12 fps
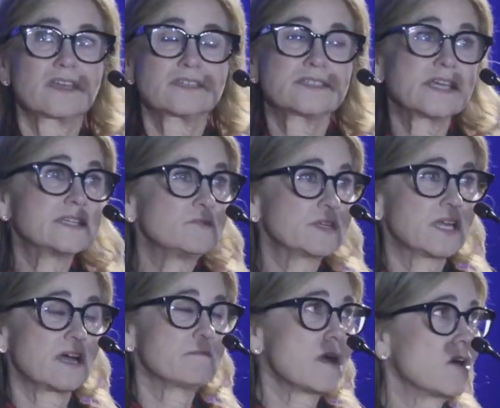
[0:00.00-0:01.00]
Denny would
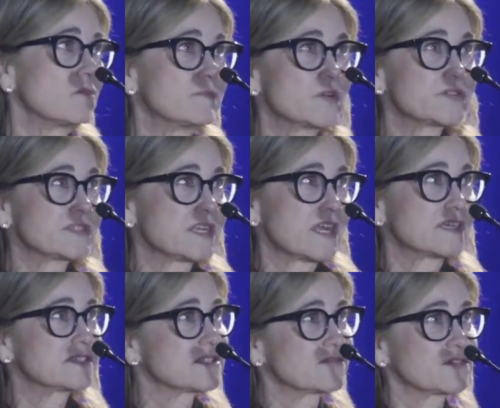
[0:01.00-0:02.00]
come home most
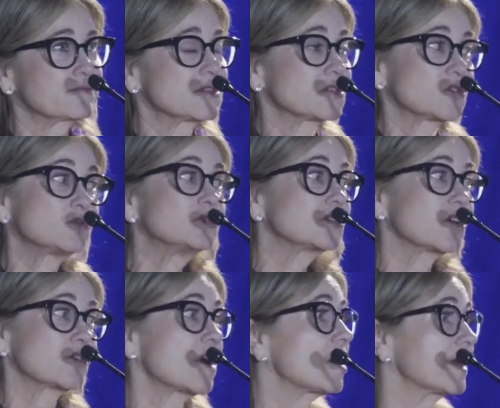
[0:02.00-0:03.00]
days from school
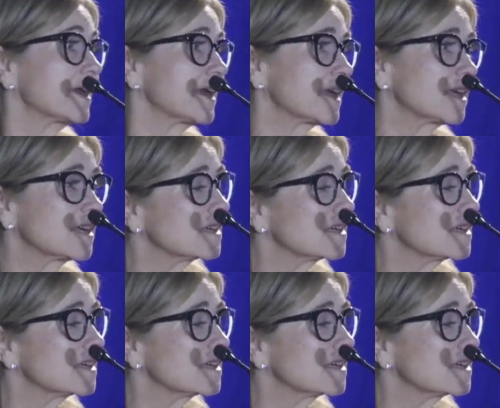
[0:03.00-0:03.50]
crying.